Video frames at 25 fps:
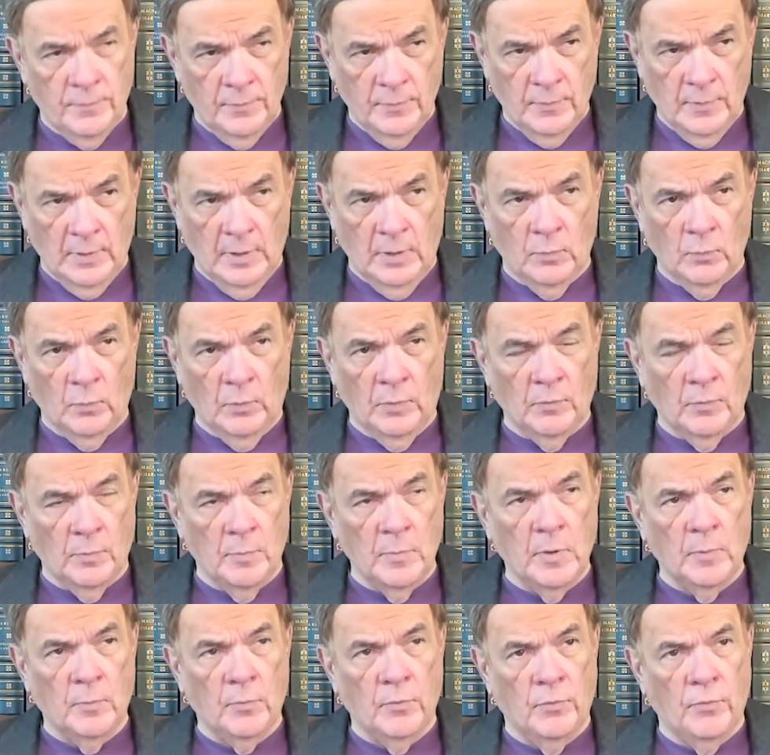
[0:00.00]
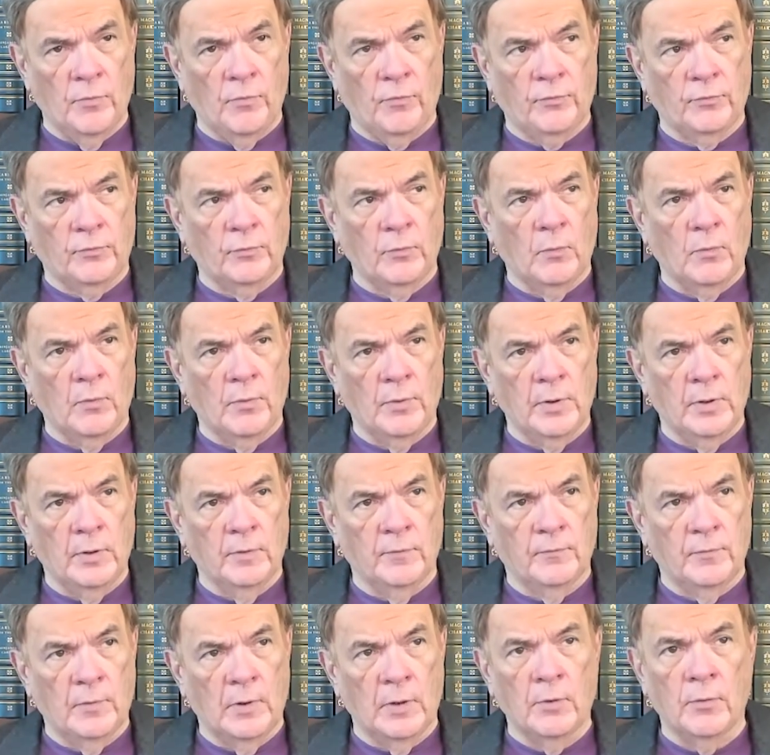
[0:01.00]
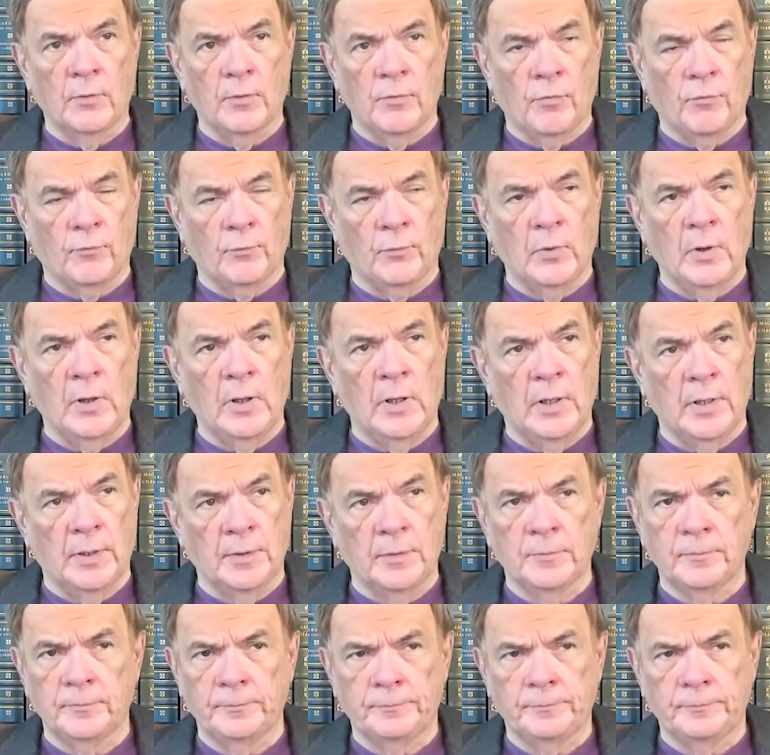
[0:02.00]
And we remember the story of Aaron's rod